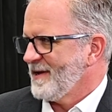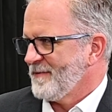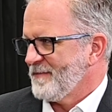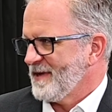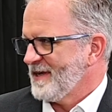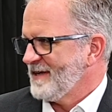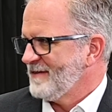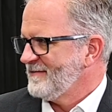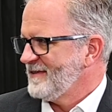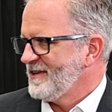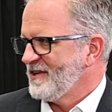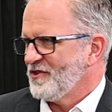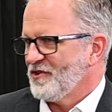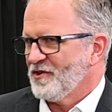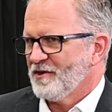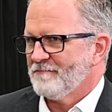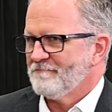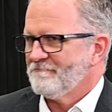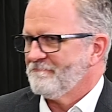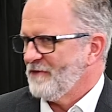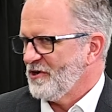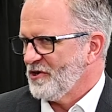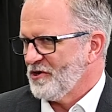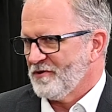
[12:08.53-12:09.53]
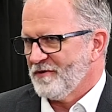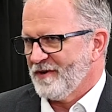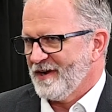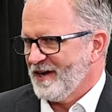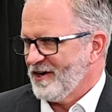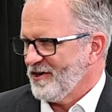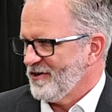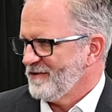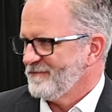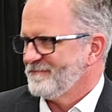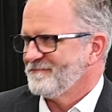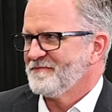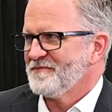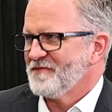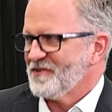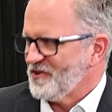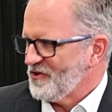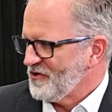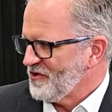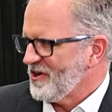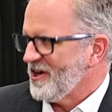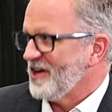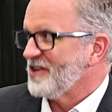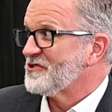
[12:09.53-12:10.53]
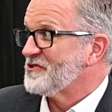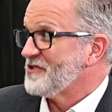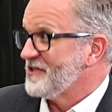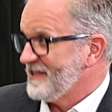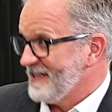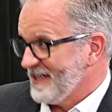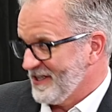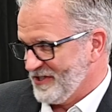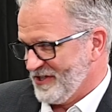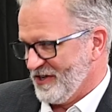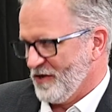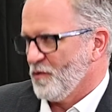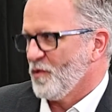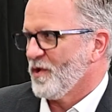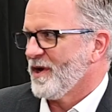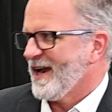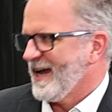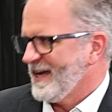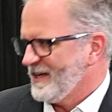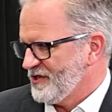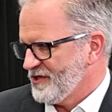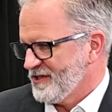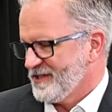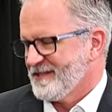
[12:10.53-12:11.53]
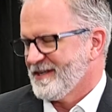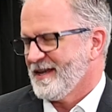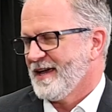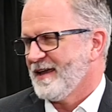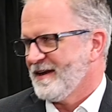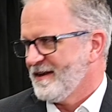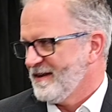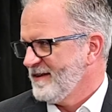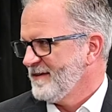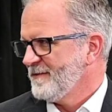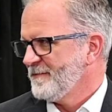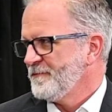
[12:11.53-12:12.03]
I mean, either agreeing or contradicting what I just said.